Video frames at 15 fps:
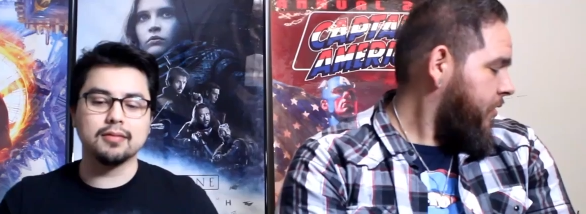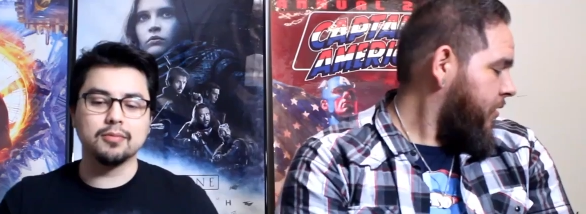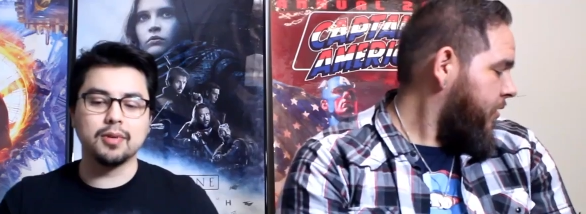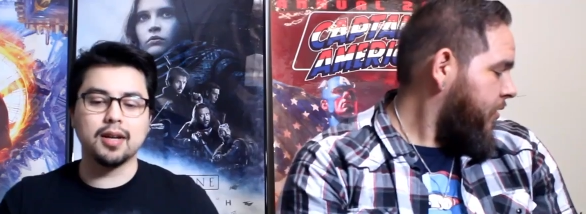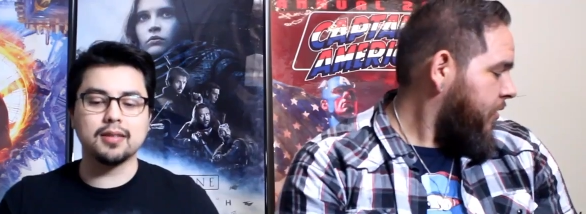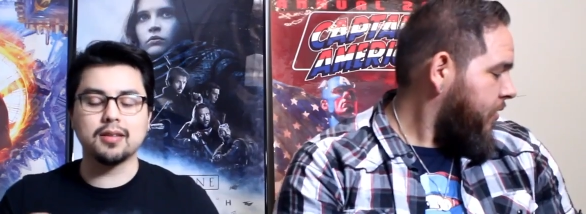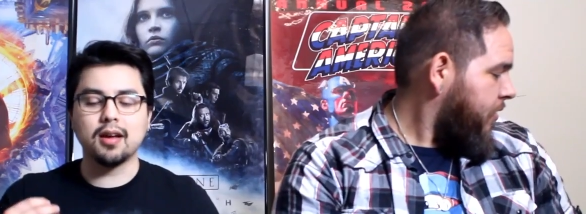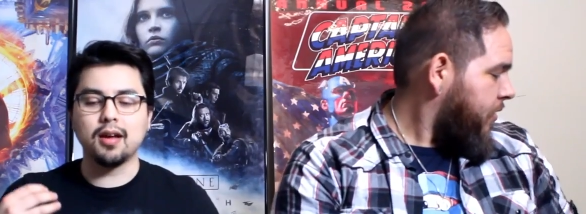Speaker 1: when I
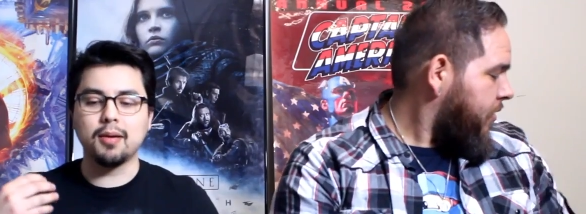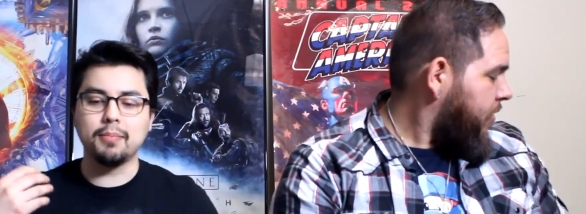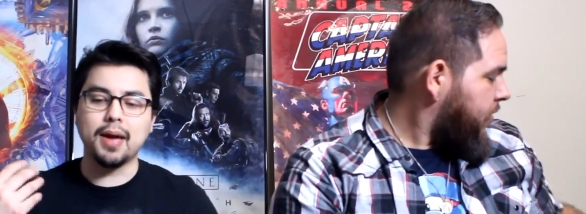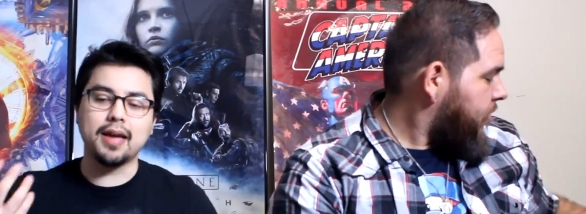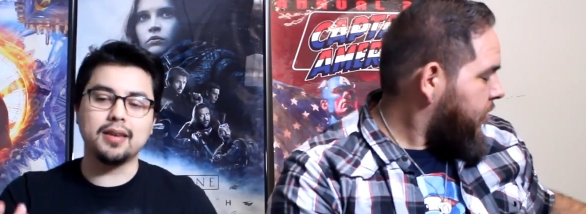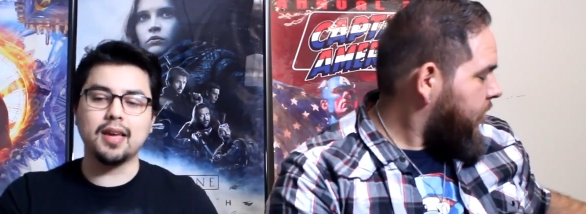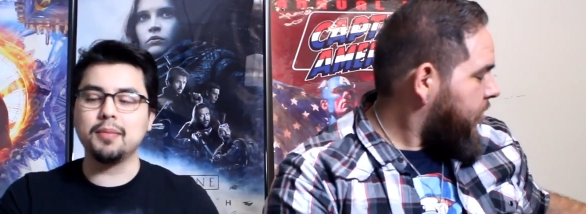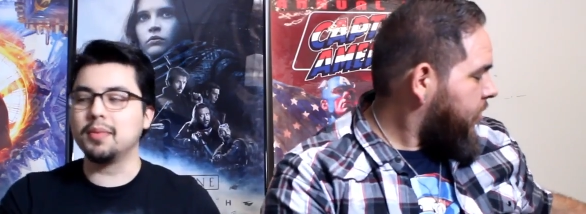saw Matt
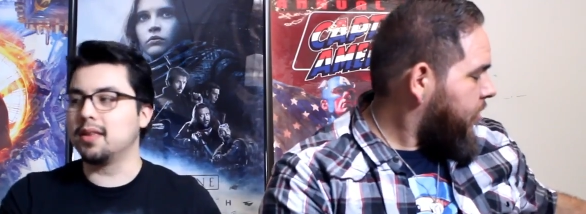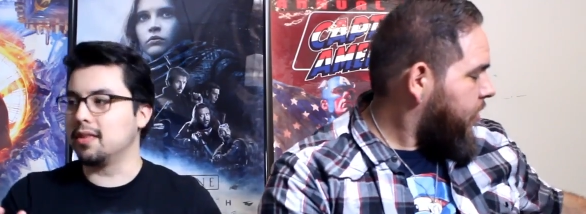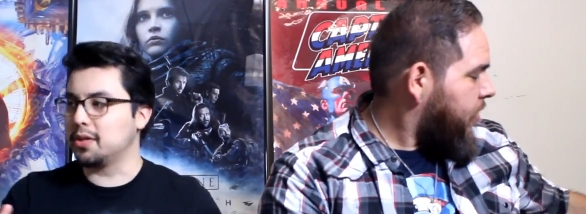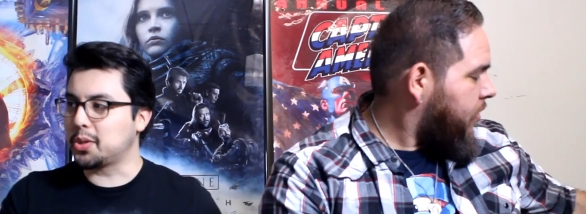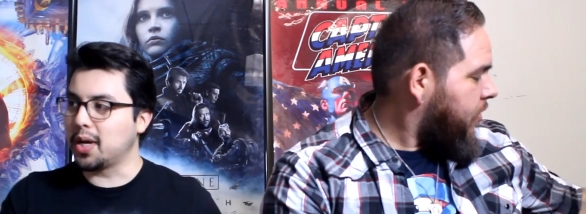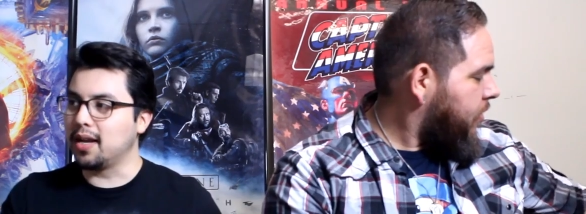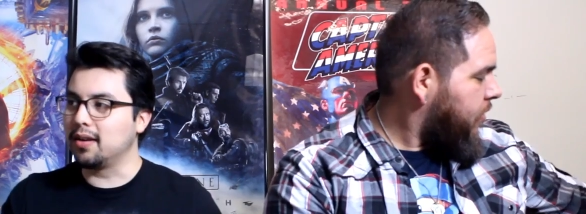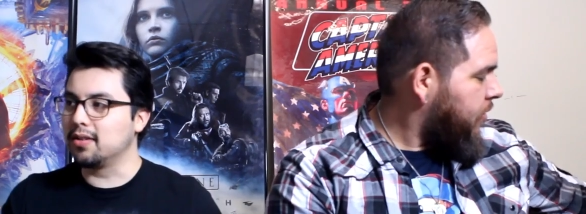Damon in the
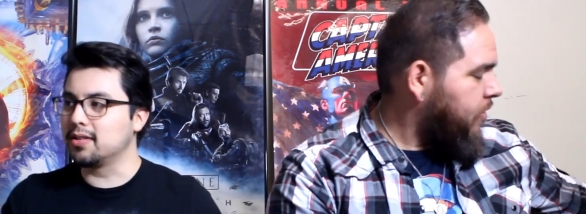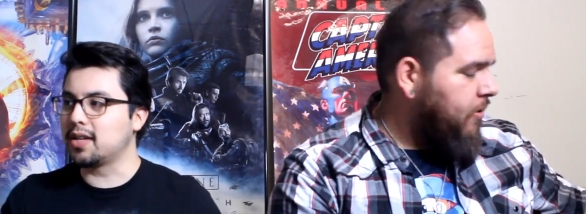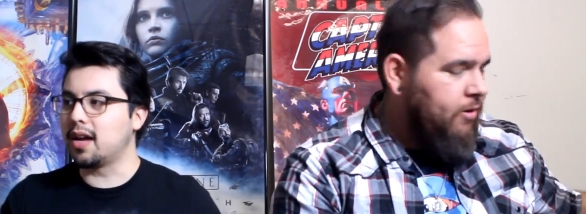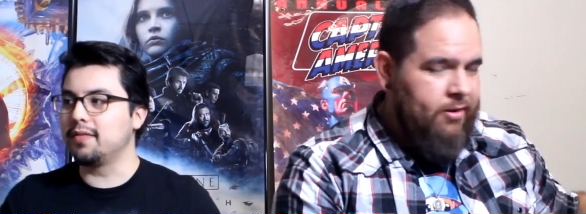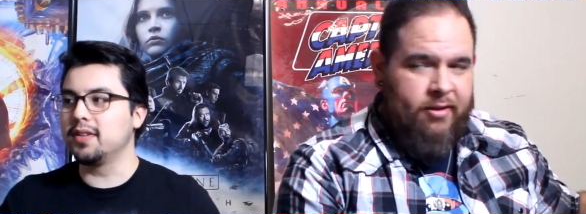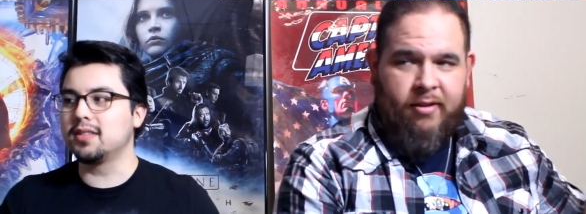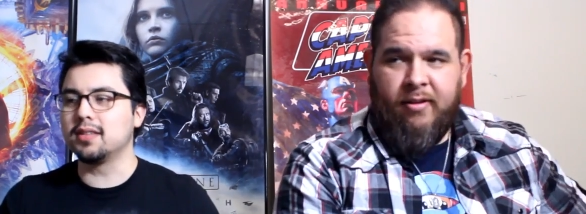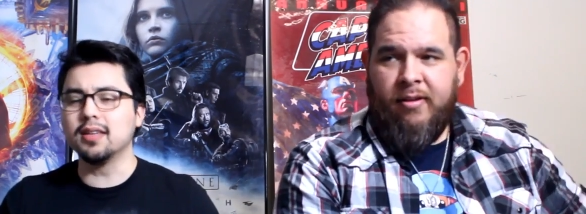trailers,
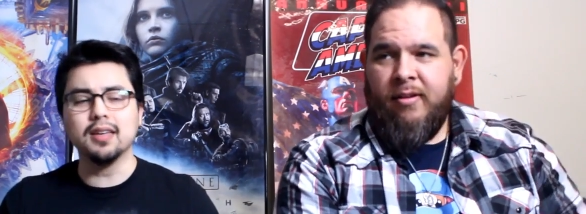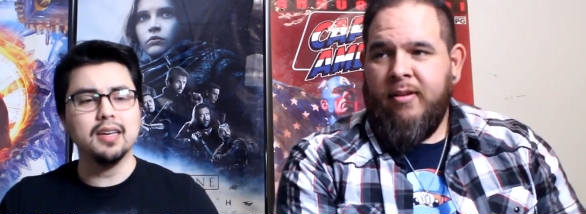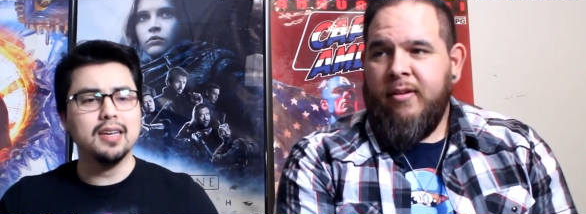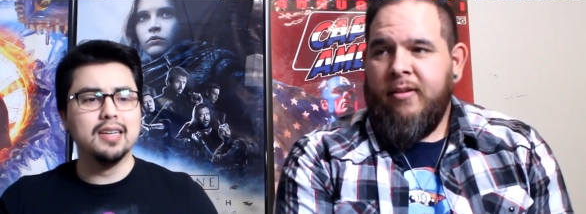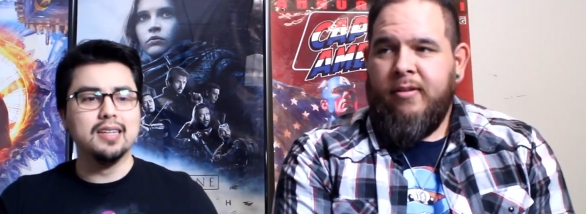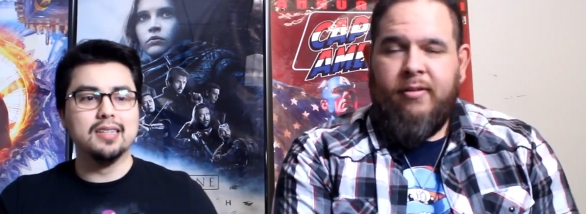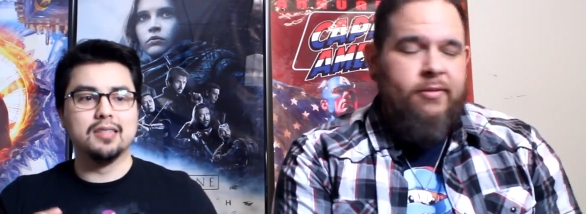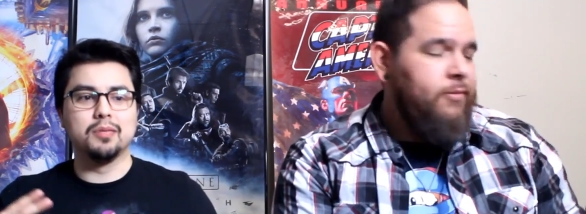obviously.
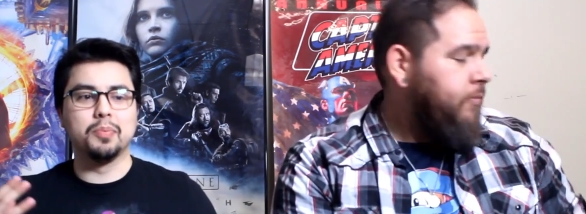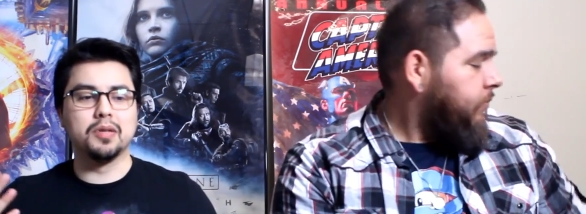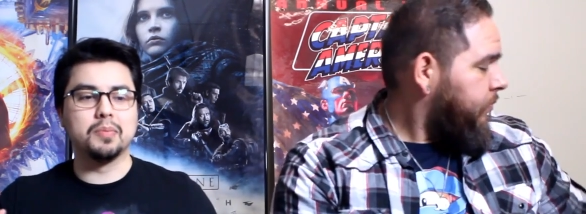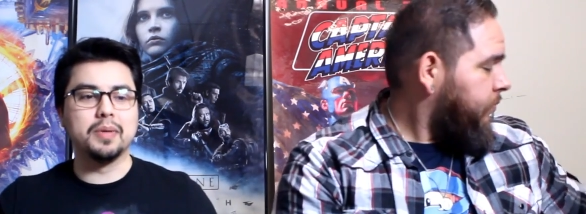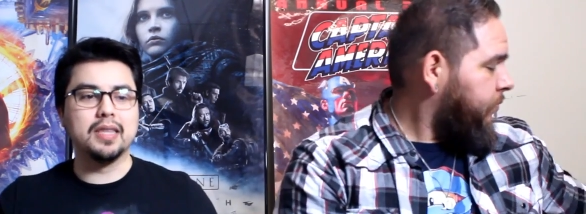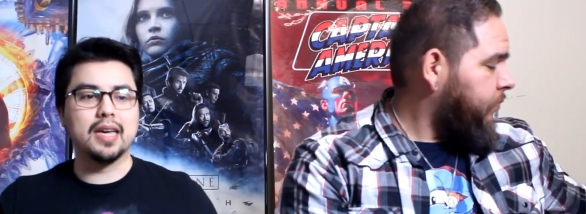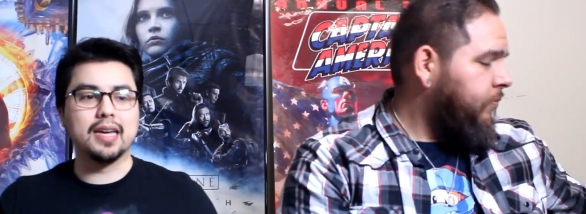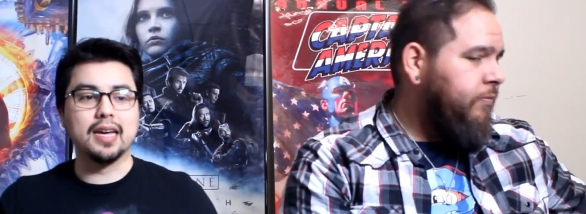It's supposed to be
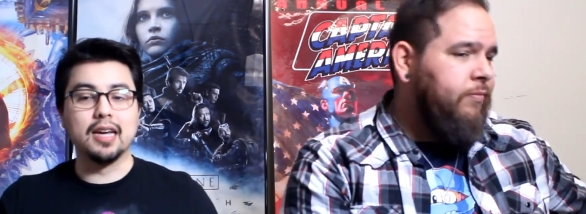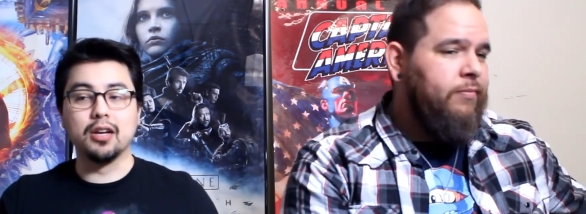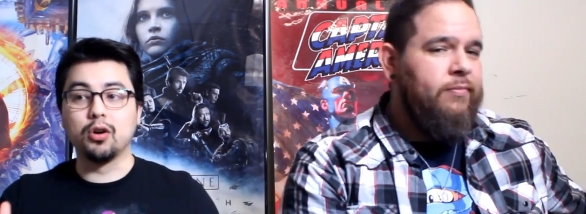like a